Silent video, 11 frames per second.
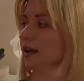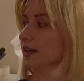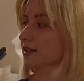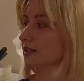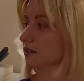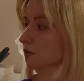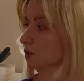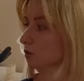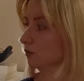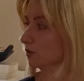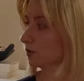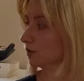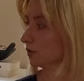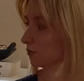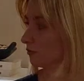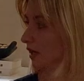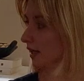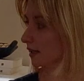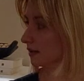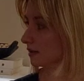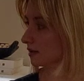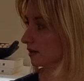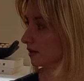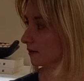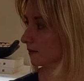Exhale. Look over to your right.